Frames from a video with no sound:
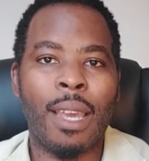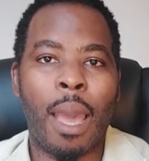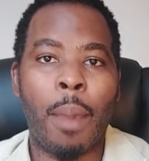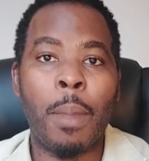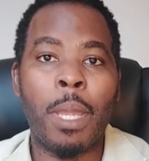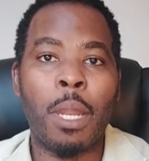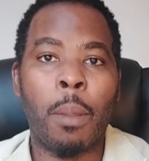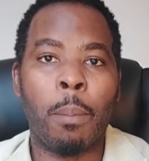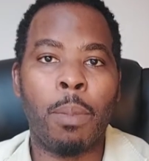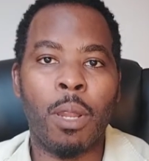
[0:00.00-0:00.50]
I
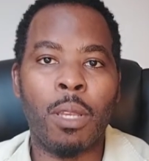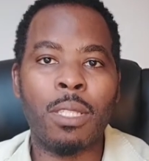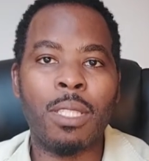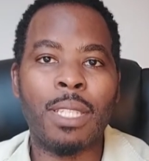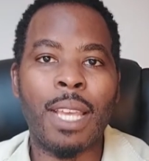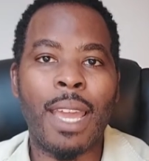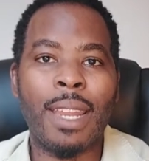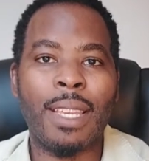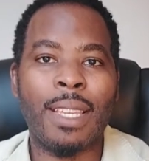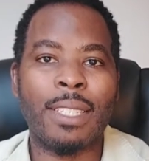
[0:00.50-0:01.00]
mean, the plus
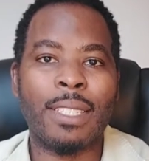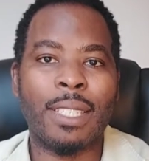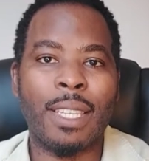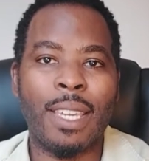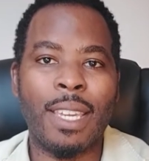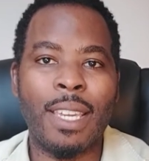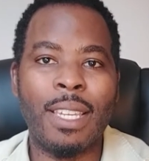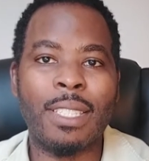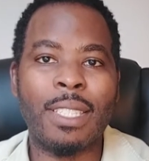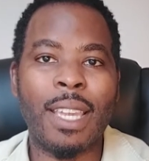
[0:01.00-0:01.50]
side is
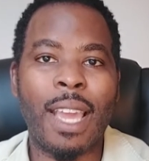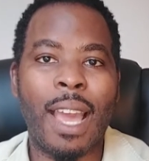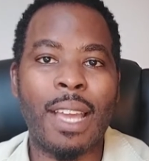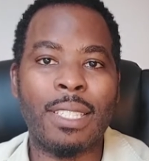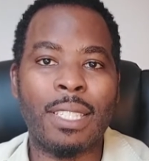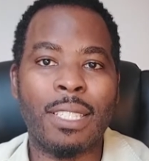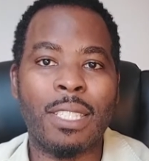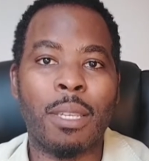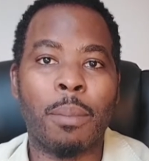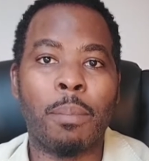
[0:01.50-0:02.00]
the easy
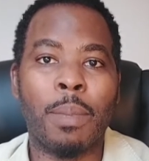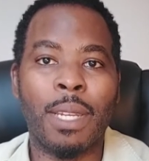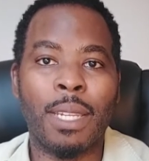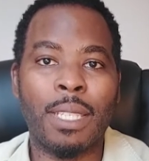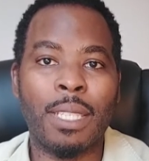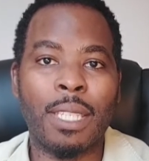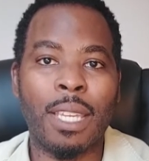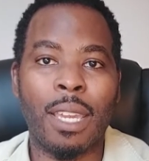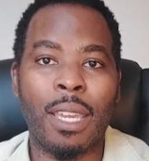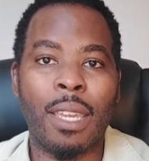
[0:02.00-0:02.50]

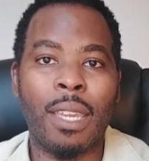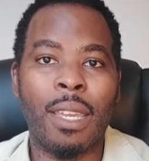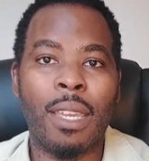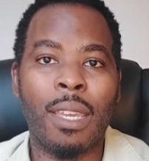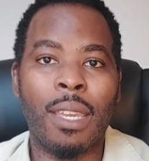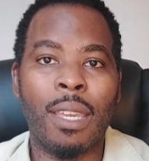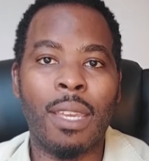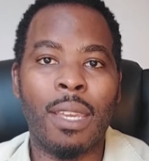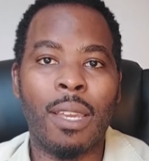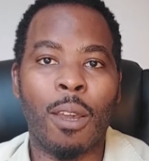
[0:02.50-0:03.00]
accessibility
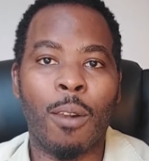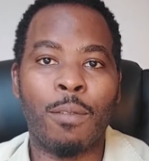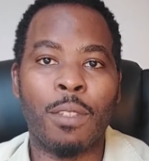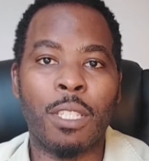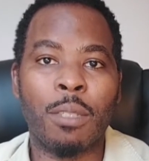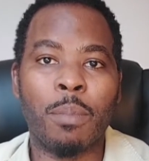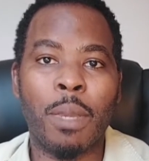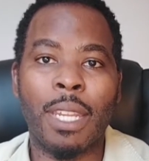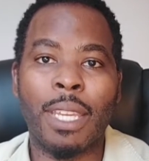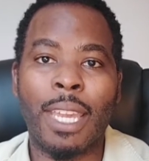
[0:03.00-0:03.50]
of
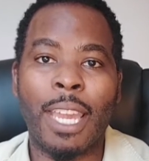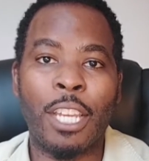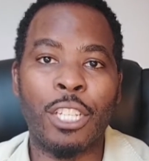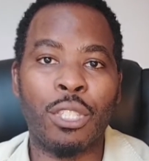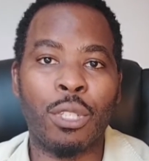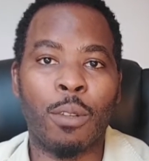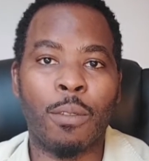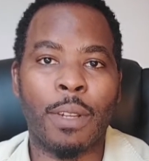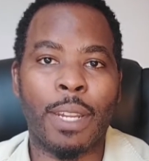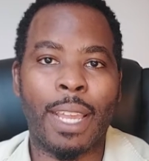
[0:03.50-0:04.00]
this
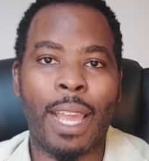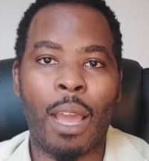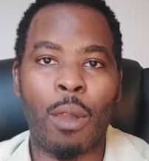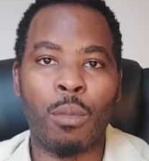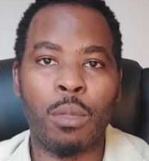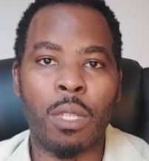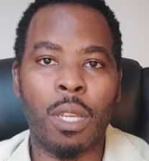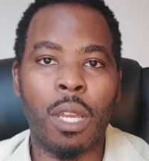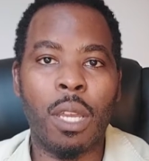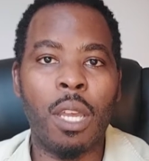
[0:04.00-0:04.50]
medication over the
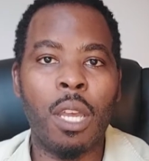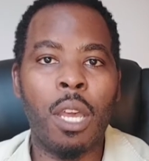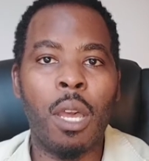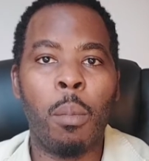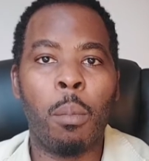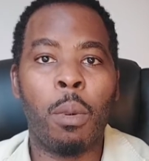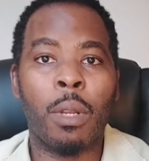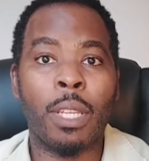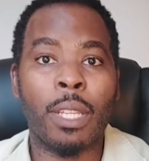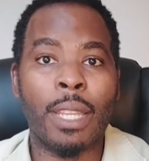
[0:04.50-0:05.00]
counter,
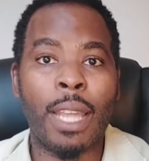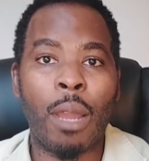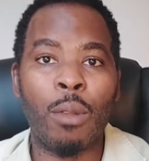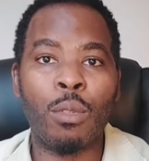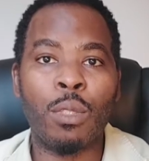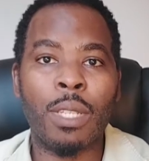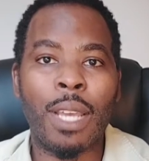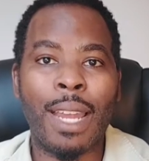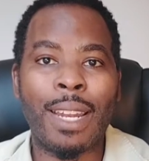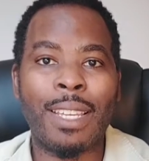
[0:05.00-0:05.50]
but the
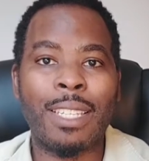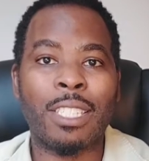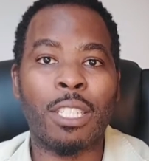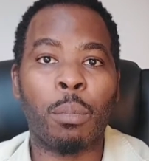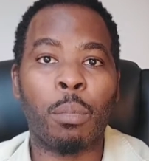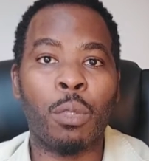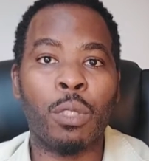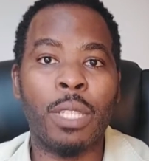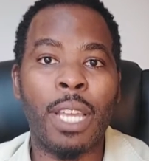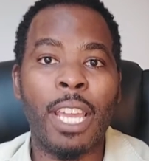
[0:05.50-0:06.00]
downside is
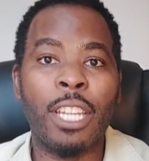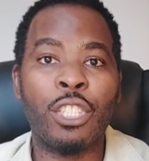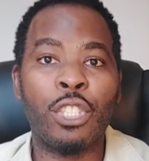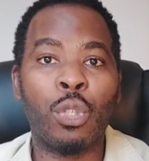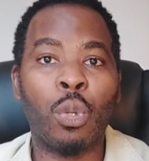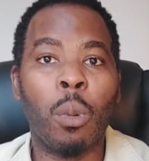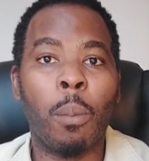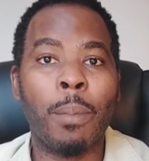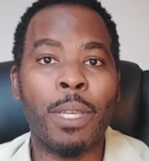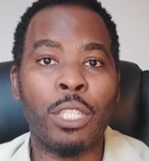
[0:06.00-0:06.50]
the
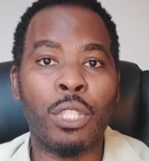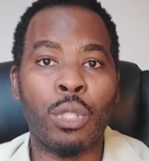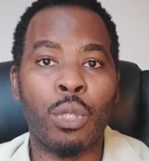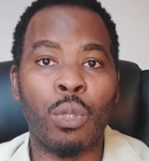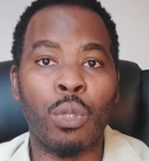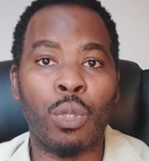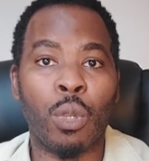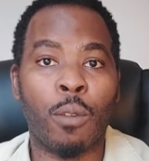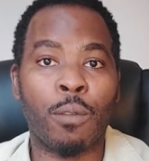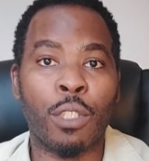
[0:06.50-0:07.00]
potential
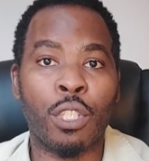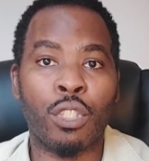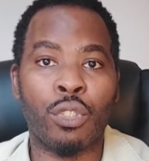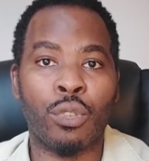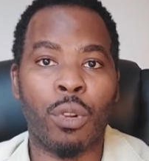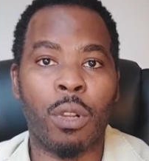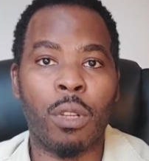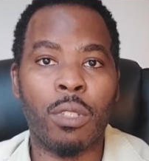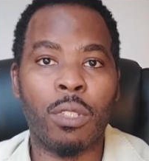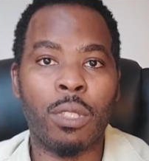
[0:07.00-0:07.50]
misuse of these
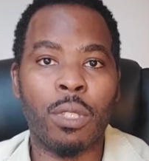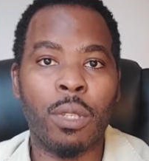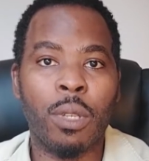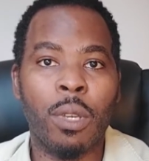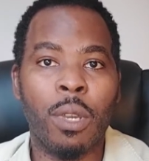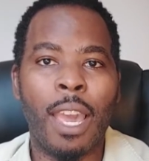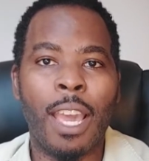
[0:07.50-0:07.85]
drugs,